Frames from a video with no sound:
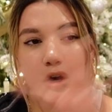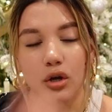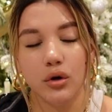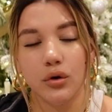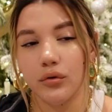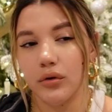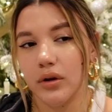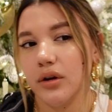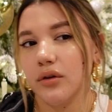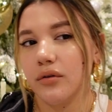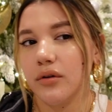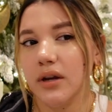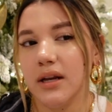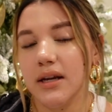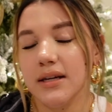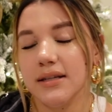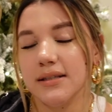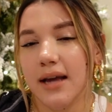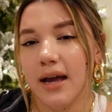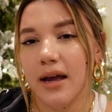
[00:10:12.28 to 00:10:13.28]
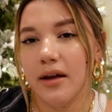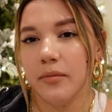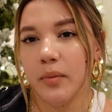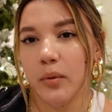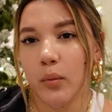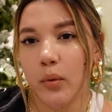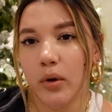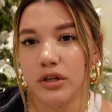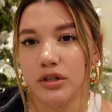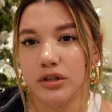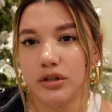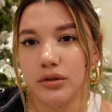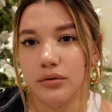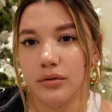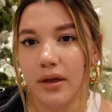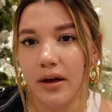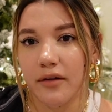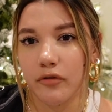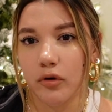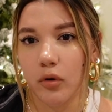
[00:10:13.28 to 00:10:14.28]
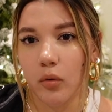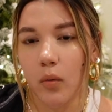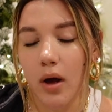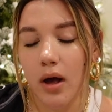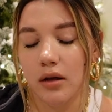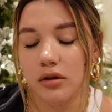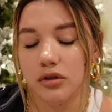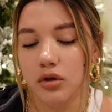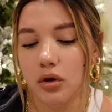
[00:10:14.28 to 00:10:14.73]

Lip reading: greenery, because I had been wanting to do that for a while,